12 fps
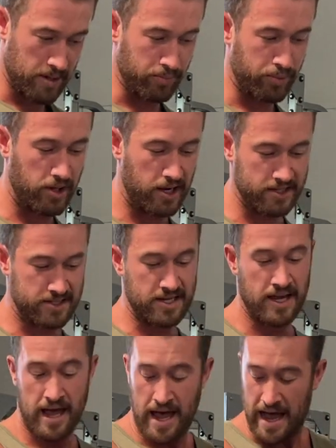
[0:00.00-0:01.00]
And plus,
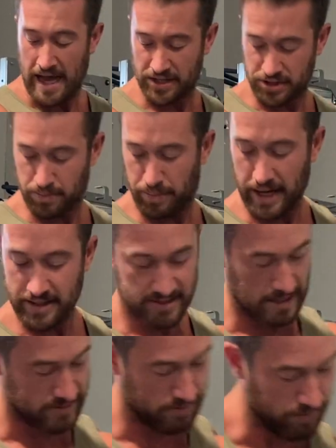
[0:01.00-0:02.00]
as your biceps